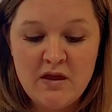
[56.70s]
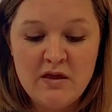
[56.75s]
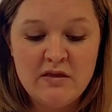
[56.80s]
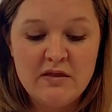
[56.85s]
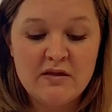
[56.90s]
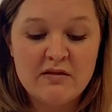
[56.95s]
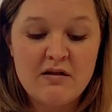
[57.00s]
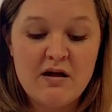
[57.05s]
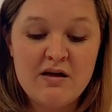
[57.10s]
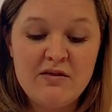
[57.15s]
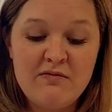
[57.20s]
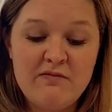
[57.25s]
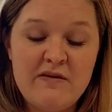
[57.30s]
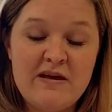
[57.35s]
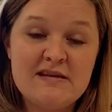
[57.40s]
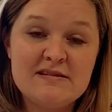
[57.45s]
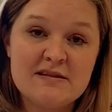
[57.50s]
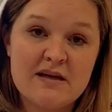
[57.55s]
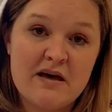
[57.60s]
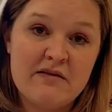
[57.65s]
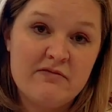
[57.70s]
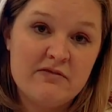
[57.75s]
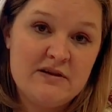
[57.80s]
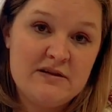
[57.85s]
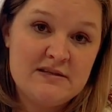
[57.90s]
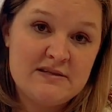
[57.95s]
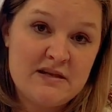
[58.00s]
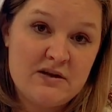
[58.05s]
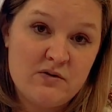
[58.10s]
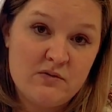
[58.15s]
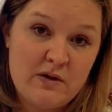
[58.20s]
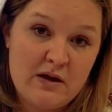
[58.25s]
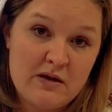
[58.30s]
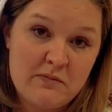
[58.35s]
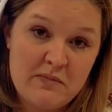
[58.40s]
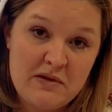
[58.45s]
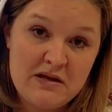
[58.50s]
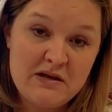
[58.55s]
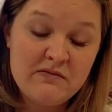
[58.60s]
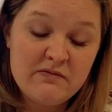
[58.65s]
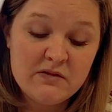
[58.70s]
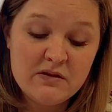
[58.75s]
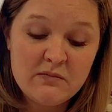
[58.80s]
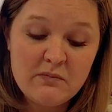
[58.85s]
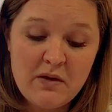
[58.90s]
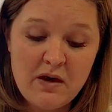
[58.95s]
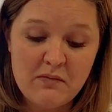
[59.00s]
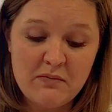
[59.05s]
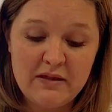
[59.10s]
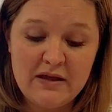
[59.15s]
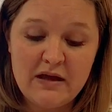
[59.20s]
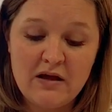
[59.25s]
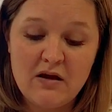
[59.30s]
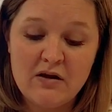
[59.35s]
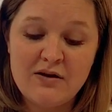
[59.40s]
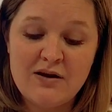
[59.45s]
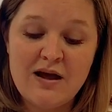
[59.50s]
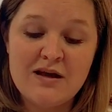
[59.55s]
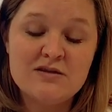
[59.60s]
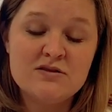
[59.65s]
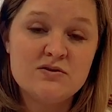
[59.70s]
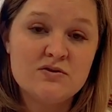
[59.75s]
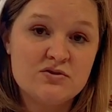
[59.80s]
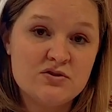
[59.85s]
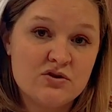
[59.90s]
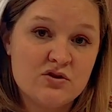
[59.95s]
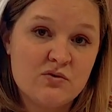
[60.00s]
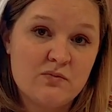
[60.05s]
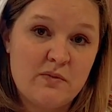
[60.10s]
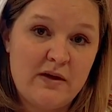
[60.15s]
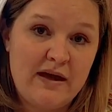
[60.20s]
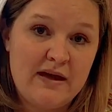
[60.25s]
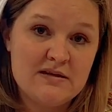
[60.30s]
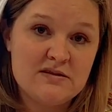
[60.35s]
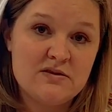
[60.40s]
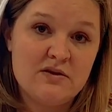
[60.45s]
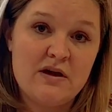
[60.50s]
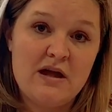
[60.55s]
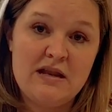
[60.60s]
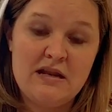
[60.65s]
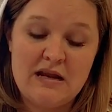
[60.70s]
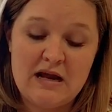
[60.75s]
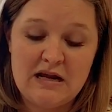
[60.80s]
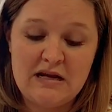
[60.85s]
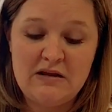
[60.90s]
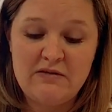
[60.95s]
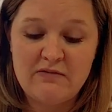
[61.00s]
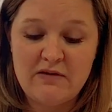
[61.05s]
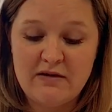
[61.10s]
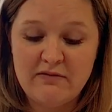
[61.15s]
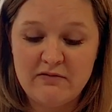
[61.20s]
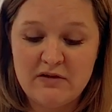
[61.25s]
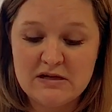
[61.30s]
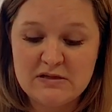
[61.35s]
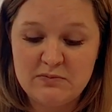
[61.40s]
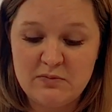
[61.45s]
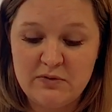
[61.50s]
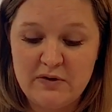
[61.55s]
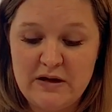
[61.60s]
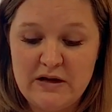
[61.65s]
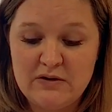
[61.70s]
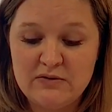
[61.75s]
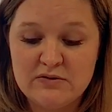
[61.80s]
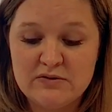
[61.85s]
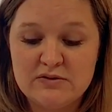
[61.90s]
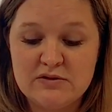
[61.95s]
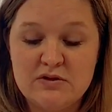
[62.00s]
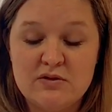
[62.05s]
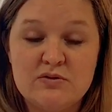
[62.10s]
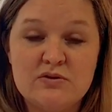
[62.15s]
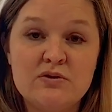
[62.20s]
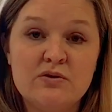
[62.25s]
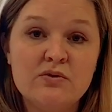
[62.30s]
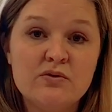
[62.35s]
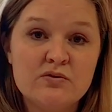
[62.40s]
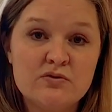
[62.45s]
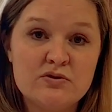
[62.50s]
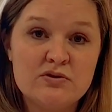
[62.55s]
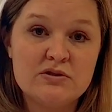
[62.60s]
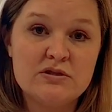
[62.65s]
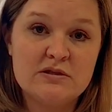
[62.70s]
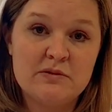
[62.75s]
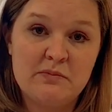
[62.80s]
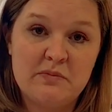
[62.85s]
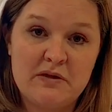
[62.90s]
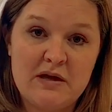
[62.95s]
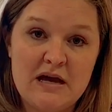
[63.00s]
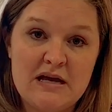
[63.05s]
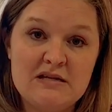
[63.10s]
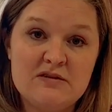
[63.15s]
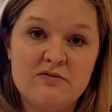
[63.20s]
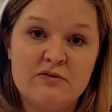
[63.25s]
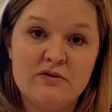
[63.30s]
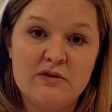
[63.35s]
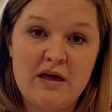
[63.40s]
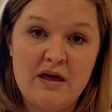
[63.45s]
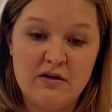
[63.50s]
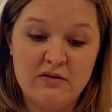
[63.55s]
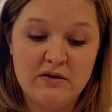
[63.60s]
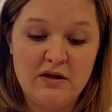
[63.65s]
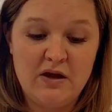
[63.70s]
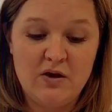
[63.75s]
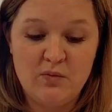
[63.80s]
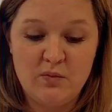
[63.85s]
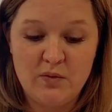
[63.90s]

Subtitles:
The cloth face coverings that are recommended for the public are not surgical masks or N95 respirators. Those are crucial supplies for the healthcare